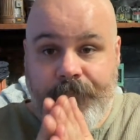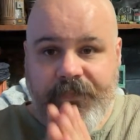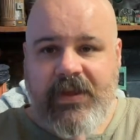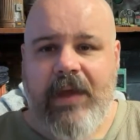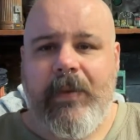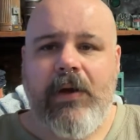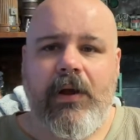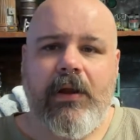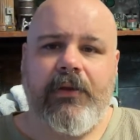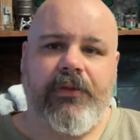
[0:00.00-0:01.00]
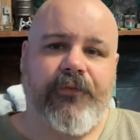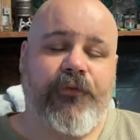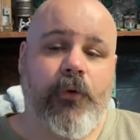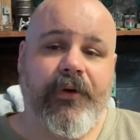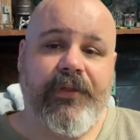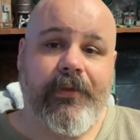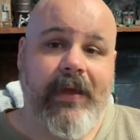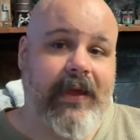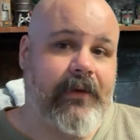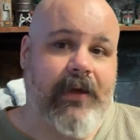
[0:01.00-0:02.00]
came out on the 4th,
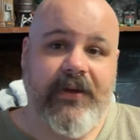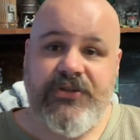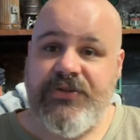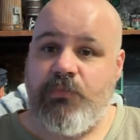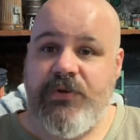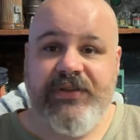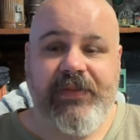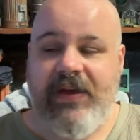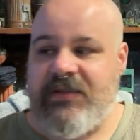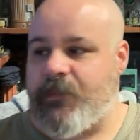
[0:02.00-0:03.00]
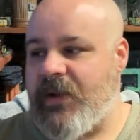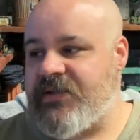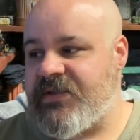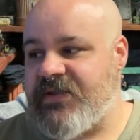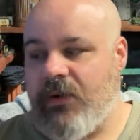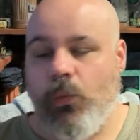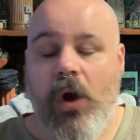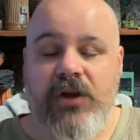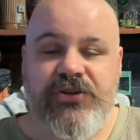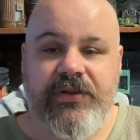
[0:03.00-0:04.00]
and I just wasn't in the headspace to sit and
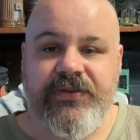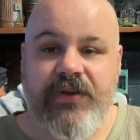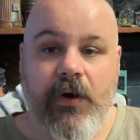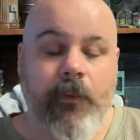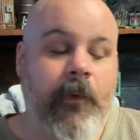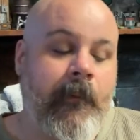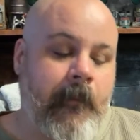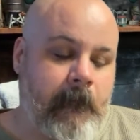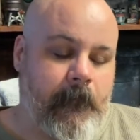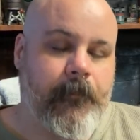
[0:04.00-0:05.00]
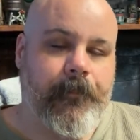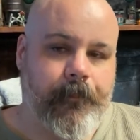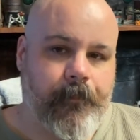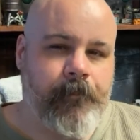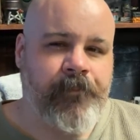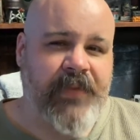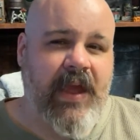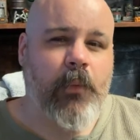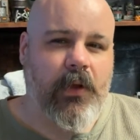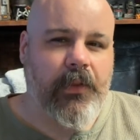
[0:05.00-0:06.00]
watch it, so... I
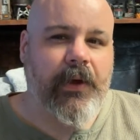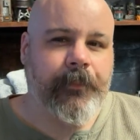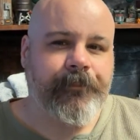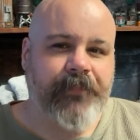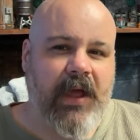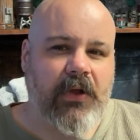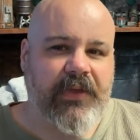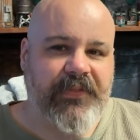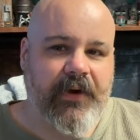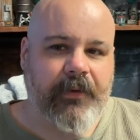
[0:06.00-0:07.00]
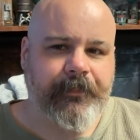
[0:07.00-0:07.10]
will, though. I'll get there.